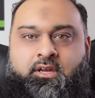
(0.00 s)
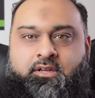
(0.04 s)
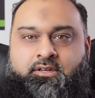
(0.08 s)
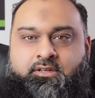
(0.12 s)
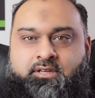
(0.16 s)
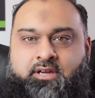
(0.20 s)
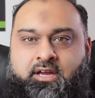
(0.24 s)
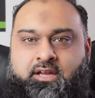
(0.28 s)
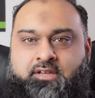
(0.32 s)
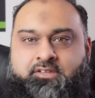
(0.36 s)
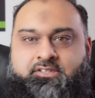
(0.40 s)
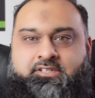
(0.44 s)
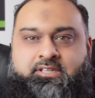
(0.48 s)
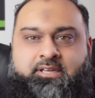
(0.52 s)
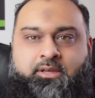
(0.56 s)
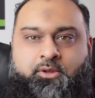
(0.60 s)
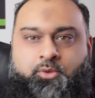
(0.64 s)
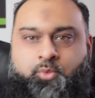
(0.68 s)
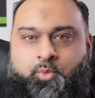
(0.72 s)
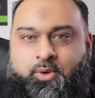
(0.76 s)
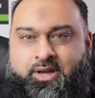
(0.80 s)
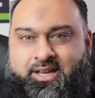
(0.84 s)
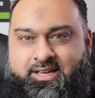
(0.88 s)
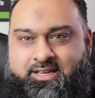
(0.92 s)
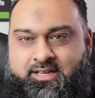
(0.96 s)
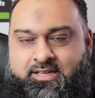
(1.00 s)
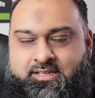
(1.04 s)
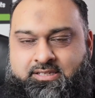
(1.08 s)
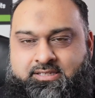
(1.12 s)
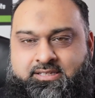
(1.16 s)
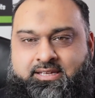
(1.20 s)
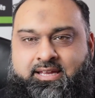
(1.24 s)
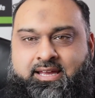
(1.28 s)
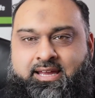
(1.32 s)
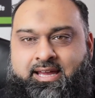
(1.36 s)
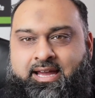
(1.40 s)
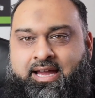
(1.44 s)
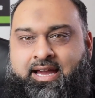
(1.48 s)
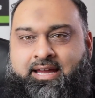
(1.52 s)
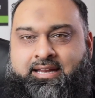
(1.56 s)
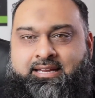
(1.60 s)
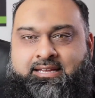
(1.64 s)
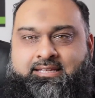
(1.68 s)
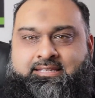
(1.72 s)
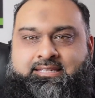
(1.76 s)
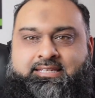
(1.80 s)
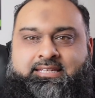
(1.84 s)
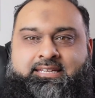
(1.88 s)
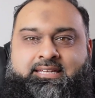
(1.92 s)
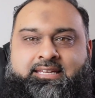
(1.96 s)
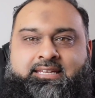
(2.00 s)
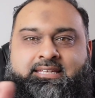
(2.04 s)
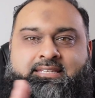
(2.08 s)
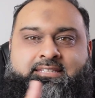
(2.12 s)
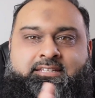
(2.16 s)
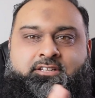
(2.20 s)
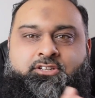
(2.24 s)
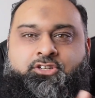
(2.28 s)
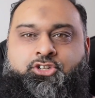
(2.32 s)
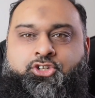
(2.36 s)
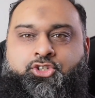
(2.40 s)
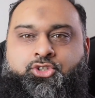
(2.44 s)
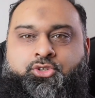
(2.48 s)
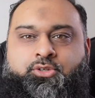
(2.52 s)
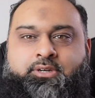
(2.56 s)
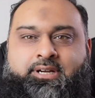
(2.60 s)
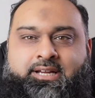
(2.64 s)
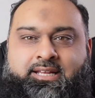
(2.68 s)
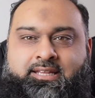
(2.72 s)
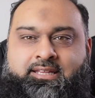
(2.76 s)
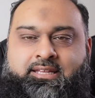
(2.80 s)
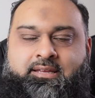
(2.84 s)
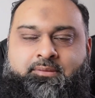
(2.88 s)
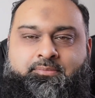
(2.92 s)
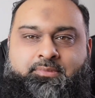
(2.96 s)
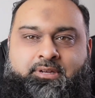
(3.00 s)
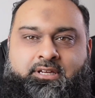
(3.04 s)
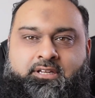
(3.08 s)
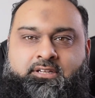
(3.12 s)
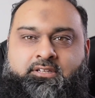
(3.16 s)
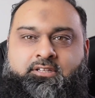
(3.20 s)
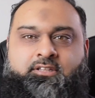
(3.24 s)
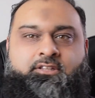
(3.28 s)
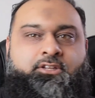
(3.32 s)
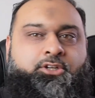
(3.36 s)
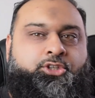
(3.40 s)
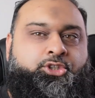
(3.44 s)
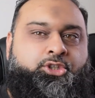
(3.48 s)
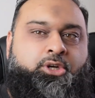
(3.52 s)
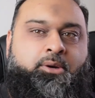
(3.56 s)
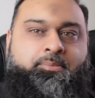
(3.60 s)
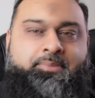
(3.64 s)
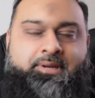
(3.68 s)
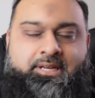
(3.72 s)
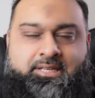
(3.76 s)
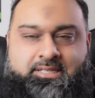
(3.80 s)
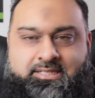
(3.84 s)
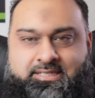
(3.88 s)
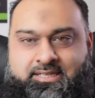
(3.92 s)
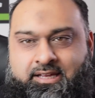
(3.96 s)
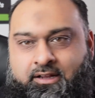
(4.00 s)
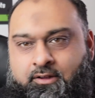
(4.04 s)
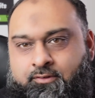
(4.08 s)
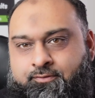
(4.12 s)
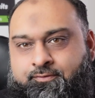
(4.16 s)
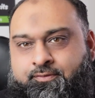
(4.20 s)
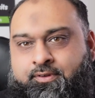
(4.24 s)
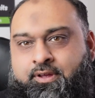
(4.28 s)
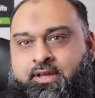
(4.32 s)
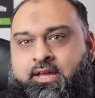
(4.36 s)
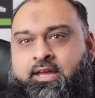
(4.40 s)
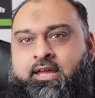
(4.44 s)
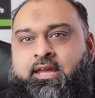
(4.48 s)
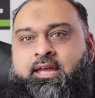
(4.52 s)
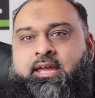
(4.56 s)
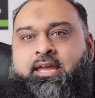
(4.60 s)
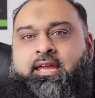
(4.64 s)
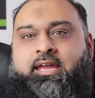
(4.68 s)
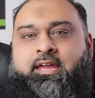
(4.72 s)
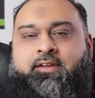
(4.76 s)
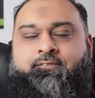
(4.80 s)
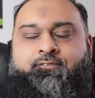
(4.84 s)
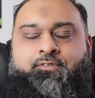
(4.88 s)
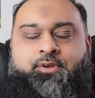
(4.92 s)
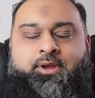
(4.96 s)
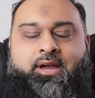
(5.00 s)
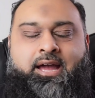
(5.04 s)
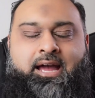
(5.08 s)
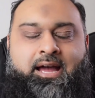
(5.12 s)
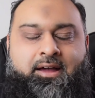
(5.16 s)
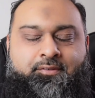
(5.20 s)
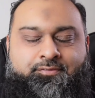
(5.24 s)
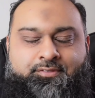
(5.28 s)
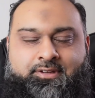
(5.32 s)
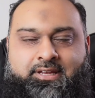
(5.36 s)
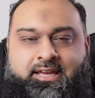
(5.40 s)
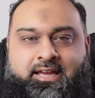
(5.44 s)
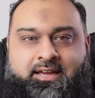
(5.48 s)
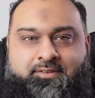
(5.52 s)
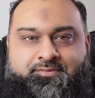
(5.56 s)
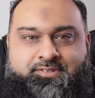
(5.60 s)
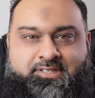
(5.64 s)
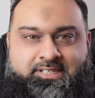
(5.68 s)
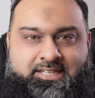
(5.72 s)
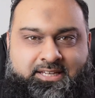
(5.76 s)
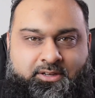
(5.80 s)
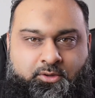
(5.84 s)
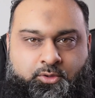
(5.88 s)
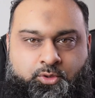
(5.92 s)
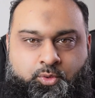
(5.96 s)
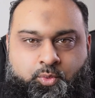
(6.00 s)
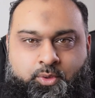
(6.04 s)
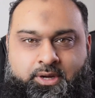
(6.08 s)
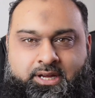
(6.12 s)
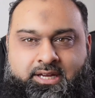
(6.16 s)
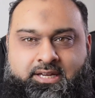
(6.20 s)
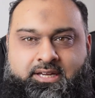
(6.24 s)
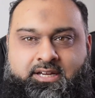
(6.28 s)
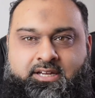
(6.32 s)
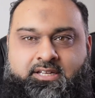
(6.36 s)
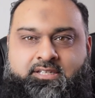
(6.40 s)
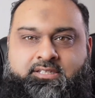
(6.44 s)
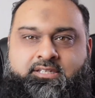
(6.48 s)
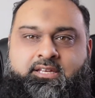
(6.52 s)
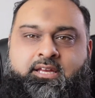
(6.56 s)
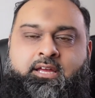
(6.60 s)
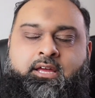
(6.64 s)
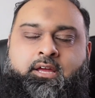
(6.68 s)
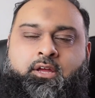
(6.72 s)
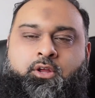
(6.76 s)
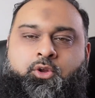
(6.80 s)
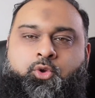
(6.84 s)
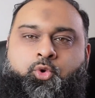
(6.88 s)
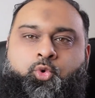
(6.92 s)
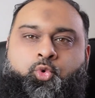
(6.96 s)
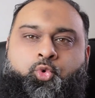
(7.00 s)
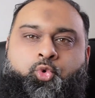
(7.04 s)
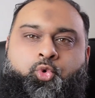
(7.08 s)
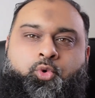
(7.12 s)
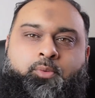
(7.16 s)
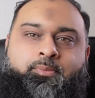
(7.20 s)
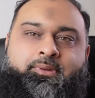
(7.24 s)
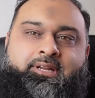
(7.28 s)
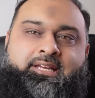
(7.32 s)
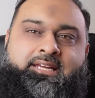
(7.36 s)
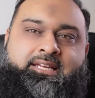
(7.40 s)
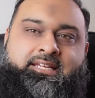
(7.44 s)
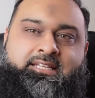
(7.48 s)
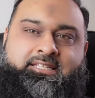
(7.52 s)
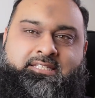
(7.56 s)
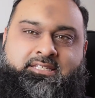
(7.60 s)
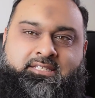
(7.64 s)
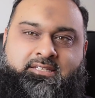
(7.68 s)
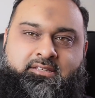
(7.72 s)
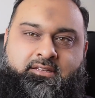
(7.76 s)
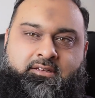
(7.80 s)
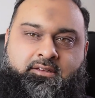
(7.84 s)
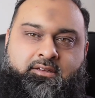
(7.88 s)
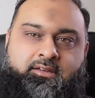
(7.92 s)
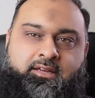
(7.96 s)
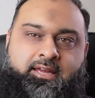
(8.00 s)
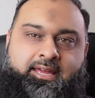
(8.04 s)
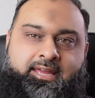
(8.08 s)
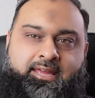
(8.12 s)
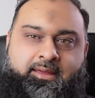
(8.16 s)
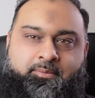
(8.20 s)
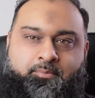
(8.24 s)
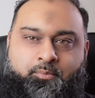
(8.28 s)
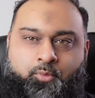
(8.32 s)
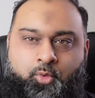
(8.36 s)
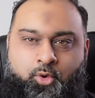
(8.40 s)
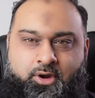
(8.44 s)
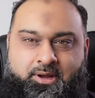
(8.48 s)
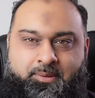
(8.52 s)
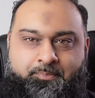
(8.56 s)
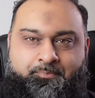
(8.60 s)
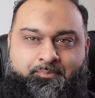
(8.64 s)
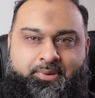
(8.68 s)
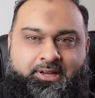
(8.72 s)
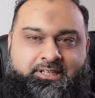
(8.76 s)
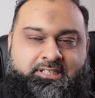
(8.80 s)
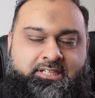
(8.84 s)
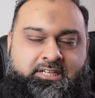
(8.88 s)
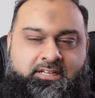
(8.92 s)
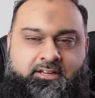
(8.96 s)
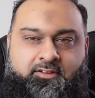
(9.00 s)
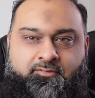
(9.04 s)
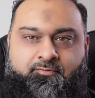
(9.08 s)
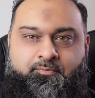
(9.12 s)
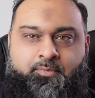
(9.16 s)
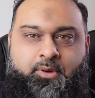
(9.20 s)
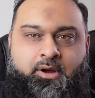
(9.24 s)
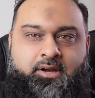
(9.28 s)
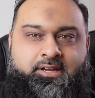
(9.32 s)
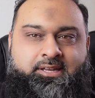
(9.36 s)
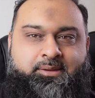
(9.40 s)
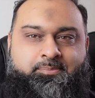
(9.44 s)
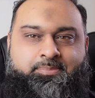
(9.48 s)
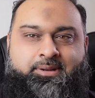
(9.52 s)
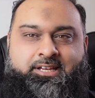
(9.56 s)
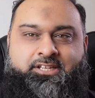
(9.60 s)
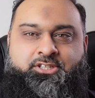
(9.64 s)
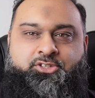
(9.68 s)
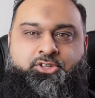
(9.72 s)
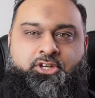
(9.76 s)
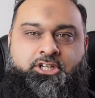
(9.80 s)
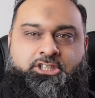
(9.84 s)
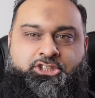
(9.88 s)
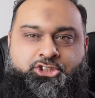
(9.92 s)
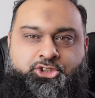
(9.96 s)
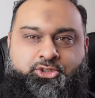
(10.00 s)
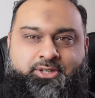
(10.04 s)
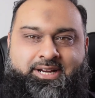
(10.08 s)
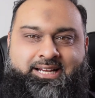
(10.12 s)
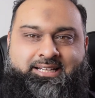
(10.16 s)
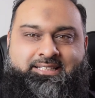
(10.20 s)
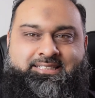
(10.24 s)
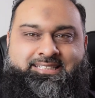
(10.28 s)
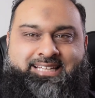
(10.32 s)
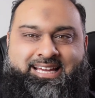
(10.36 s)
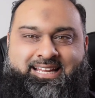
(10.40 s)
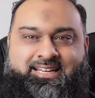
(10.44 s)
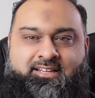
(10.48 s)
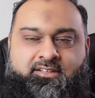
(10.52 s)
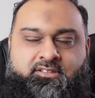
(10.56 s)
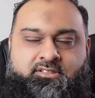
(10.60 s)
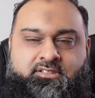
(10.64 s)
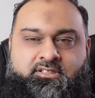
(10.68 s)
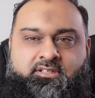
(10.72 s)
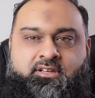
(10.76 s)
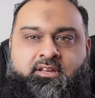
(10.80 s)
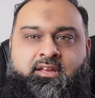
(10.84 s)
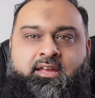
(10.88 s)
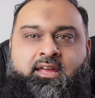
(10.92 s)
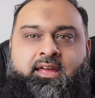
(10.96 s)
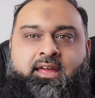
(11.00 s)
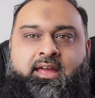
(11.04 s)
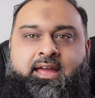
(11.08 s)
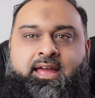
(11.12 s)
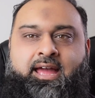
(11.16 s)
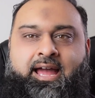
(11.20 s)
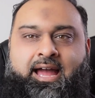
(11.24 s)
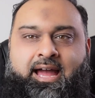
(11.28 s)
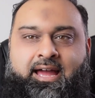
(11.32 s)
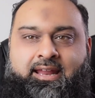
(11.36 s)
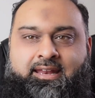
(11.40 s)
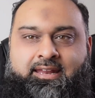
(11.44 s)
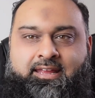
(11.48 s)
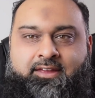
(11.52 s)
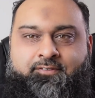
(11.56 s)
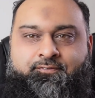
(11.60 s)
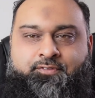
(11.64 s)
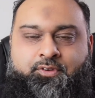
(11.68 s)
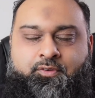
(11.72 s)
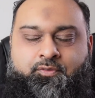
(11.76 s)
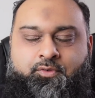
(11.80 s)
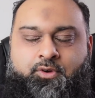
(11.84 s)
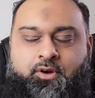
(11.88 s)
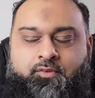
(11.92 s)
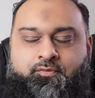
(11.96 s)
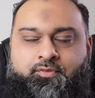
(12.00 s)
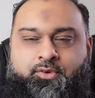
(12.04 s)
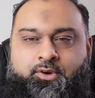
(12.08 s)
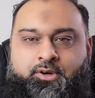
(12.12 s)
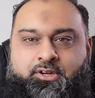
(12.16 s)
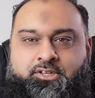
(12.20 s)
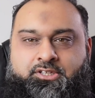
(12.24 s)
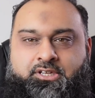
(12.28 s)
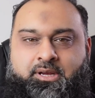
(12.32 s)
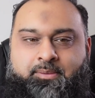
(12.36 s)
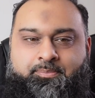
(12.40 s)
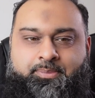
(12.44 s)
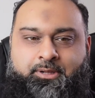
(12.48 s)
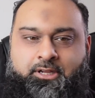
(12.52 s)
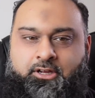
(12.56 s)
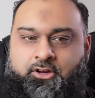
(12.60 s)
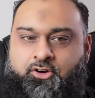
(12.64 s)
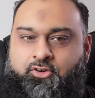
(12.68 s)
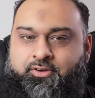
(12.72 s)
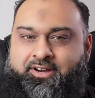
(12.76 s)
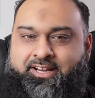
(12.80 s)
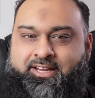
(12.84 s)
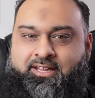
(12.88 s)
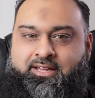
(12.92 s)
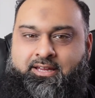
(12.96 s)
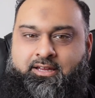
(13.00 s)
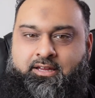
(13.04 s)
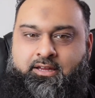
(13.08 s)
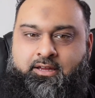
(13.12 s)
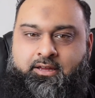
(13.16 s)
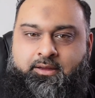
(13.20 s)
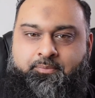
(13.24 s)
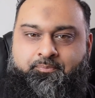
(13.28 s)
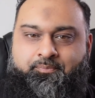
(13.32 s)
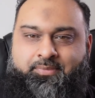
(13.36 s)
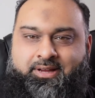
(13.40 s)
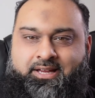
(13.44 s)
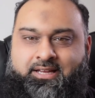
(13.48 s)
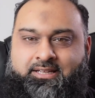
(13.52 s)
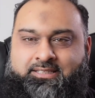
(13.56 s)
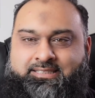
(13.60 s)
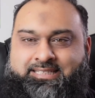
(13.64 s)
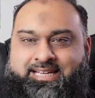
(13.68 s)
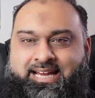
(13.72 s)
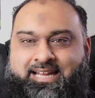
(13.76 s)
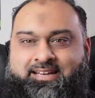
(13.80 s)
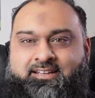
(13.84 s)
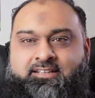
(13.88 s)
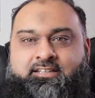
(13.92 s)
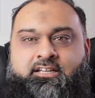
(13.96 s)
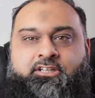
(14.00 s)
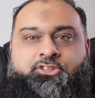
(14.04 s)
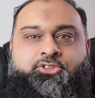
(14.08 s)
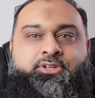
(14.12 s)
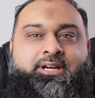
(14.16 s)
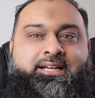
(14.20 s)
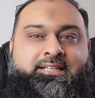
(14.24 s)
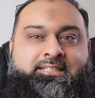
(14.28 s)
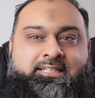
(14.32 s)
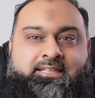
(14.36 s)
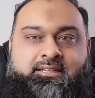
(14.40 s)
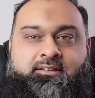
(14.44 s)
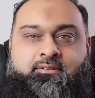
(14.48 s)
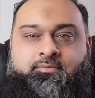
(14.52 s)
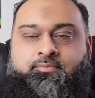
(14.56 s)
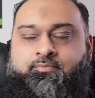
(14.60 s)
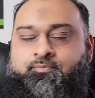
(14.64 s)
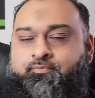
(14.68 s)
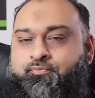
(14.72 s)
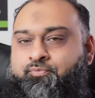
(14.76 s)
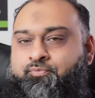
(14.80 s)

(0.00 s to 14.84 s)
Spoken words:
to unskilled workers, and it's easier to train them into the job itself. If you have to have skilled workers, normally it's a more competitive marketplace to attract talent. And if you've got, for example, a great talent attracting